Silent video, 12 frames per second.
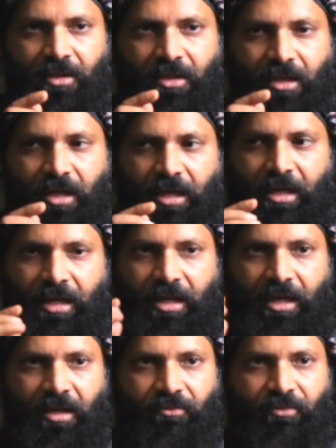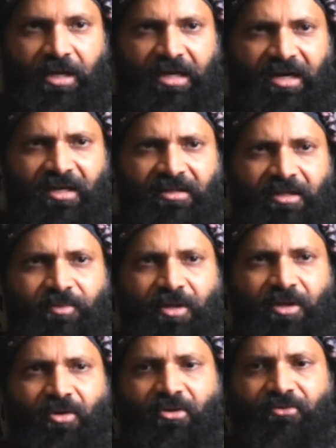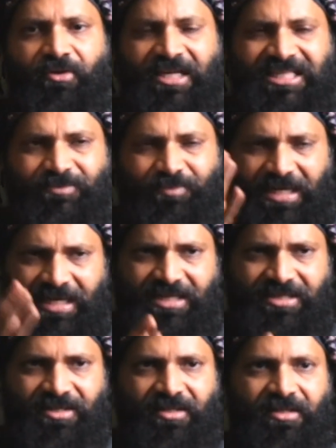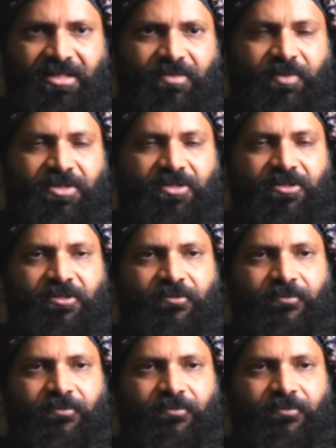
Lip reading: And why can't there be a lot of expenditure in this budget?